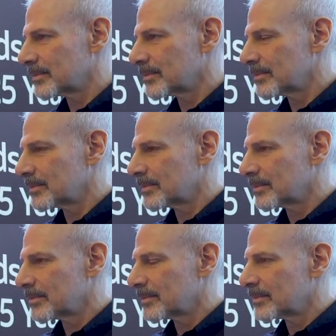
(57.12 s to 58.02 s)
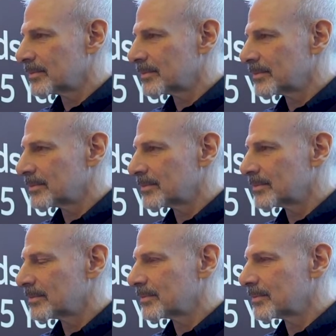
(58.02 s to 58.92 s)

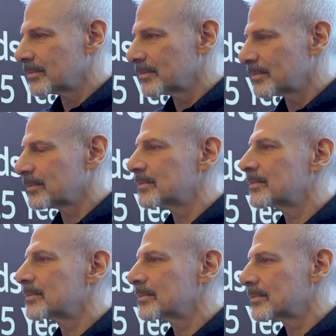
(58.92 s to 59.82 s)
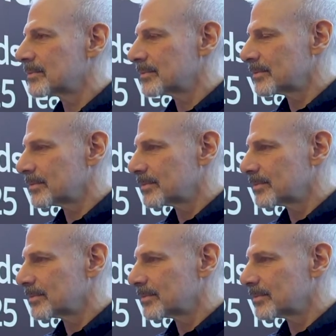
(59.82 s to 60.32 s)
(silent)